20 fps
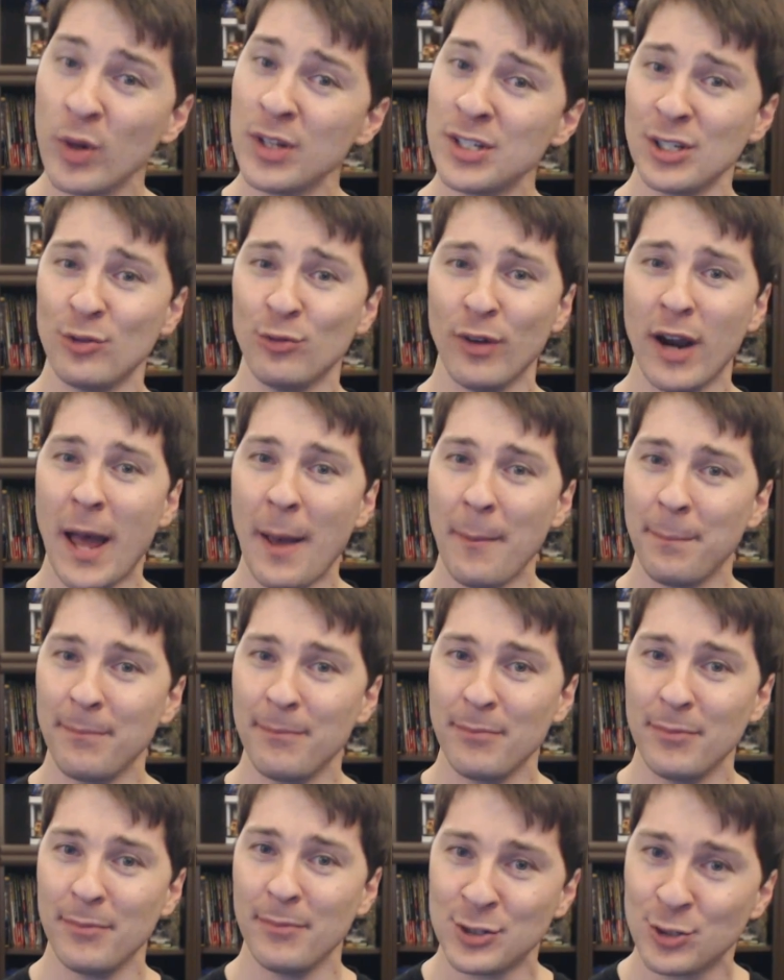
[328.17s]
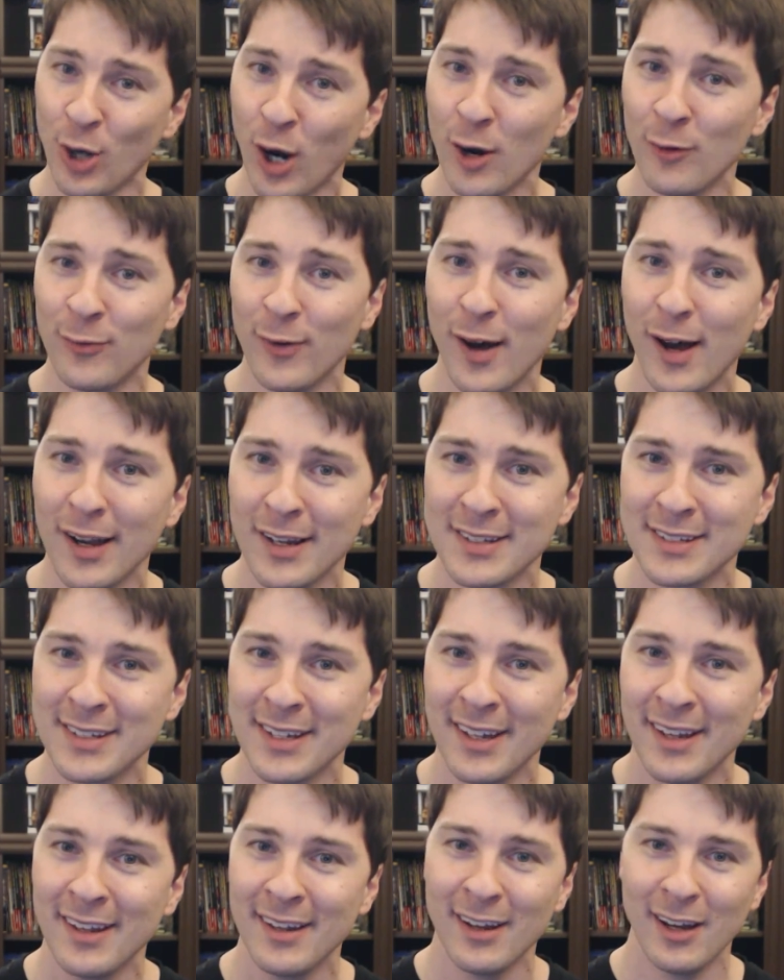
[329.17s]
We should wrap the Star
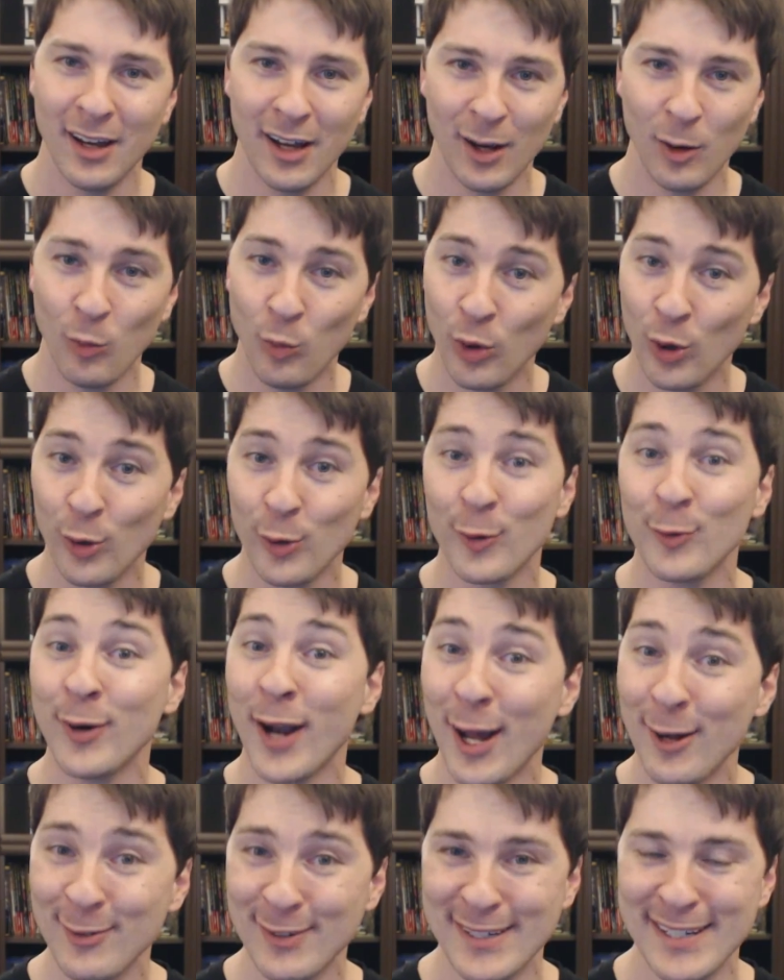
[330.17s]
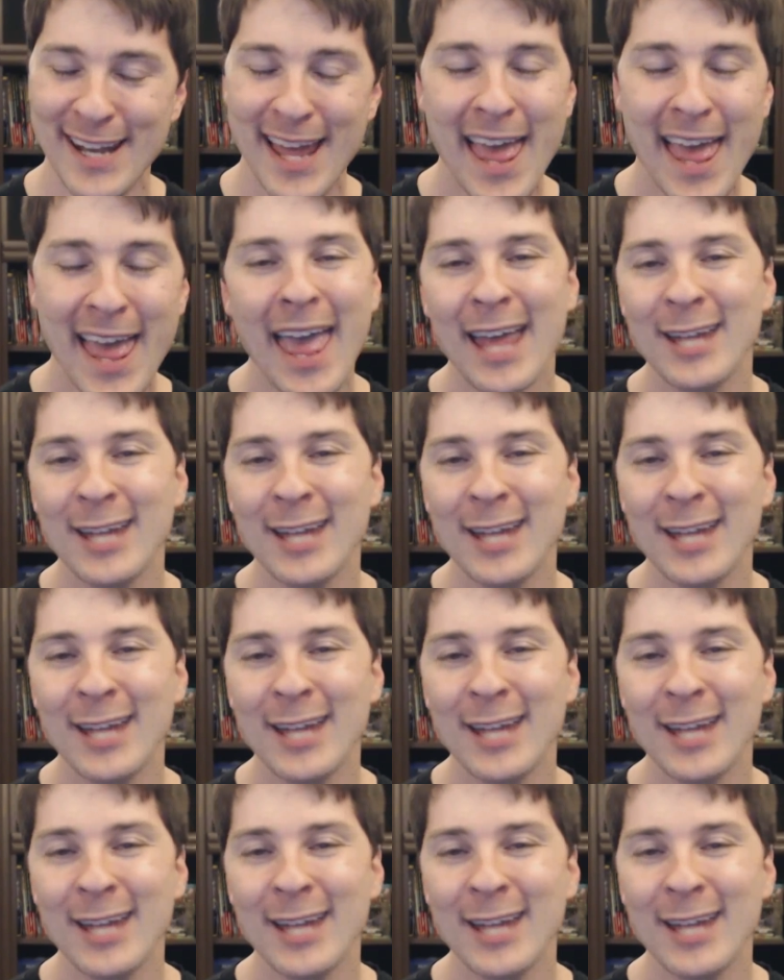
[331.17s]
Fox uh, world around it.